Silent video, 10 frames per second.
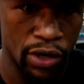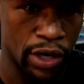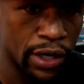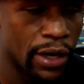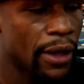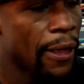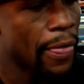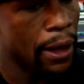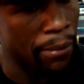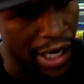on
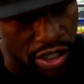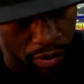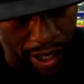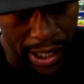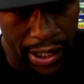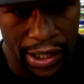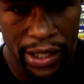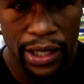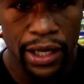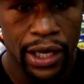my training
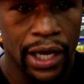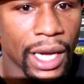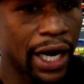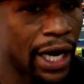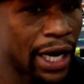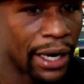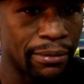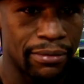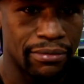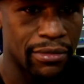
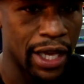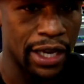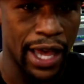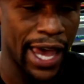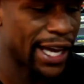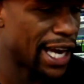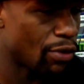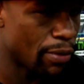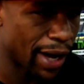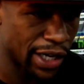and hanging
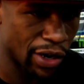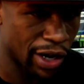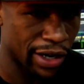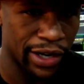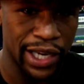out with my daughter